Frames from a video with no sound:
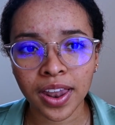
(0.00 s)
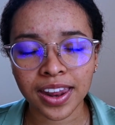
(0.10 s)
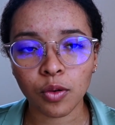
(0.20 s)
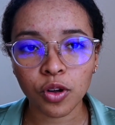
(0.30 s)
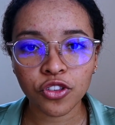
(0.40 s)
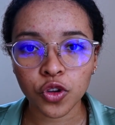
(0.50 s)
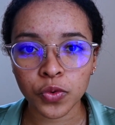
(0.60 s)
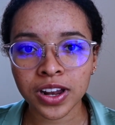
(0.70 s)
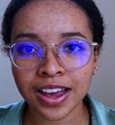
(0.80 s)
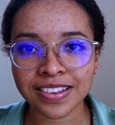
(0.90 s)
And then once you
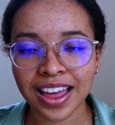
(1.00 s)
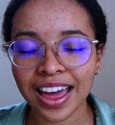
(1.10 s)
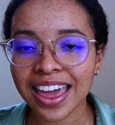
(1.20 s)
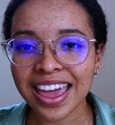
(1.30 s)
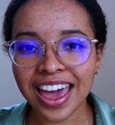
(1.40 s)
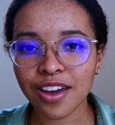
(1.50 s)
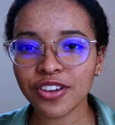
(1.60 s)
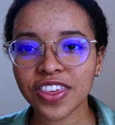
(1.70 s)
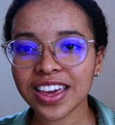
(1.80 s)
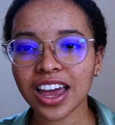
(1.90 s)
realize that,
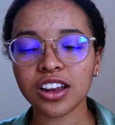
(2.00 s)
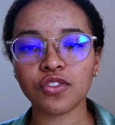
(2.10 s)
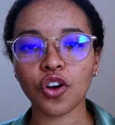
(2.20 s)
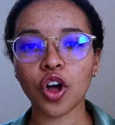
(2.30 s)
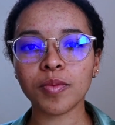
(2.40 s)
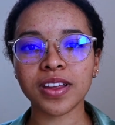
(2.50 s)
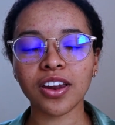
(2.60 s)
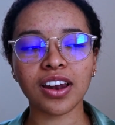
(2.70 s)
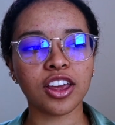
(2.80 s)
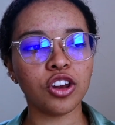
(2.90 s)
everything kind of calms down.
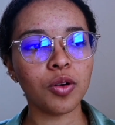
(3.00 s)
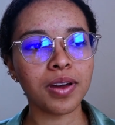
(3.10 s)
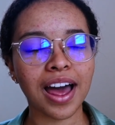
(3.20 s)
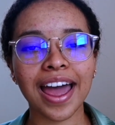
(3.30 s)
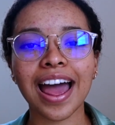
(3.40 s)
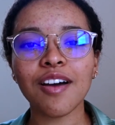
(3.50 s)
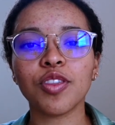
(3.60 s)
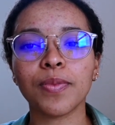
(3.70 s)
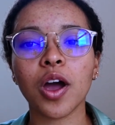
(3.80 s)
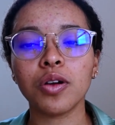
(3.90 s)
You're like, you know what? I have
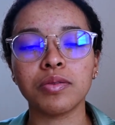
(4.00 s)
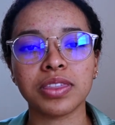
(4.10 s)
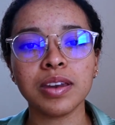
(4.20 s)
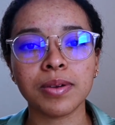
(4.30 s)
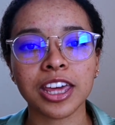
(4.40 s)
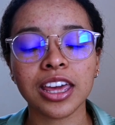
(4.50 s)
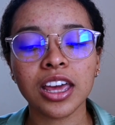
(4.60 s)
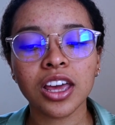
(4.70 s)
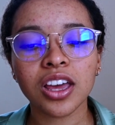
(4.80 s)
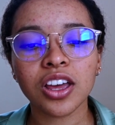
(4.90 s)
the power within me
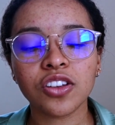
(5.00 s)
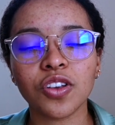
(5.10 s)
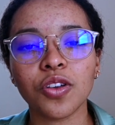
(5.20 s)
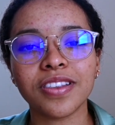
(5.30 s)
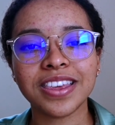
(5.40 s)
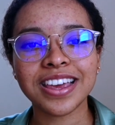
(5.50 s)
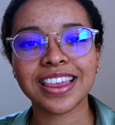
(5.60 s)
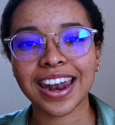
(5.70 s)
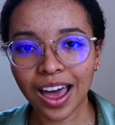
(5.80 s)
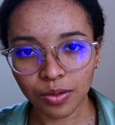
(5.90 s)
to seek
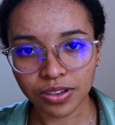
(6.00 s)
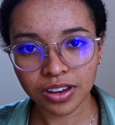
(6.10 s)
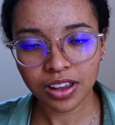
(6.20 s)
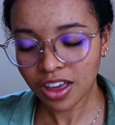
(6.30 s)
that out.